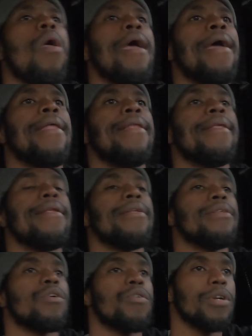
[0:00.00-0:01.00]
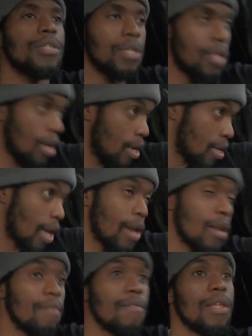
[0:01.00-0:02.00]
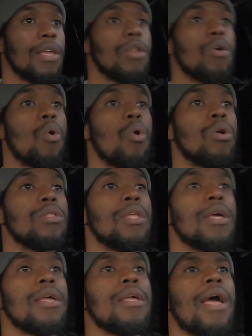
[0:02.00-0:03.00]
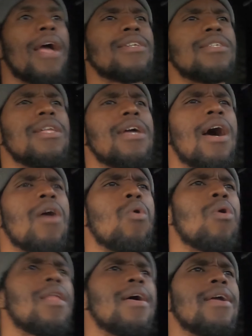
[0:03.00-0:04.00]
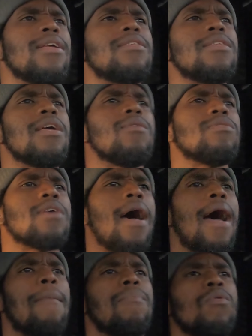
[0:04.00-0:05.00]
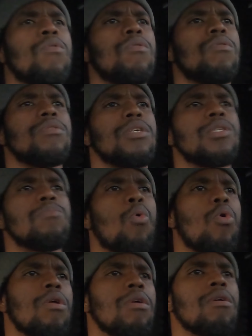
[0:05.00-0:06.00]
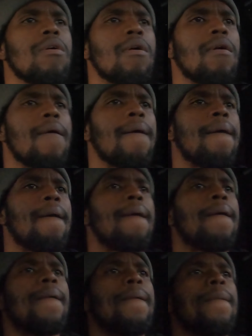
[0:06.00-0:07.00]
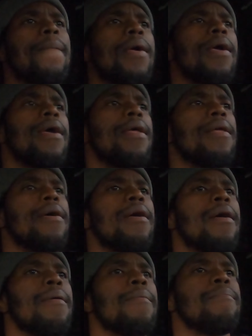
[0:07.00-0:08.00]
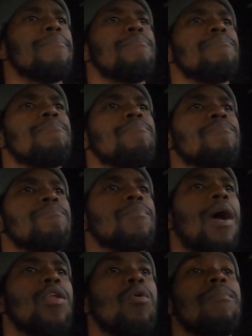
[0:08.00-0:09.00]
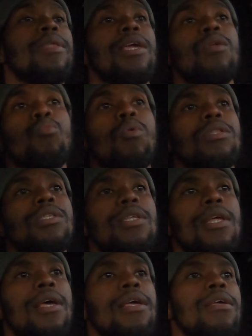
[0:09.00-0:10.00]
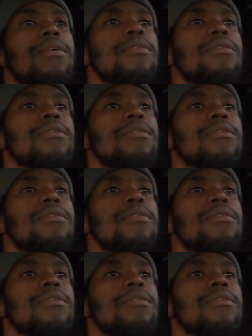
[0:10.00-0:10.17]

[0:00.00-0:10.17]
And the crazy thing is, I didn't even eat all day. Actually, I, all I ate today was an apple this morning. And um, I normally eat once a day.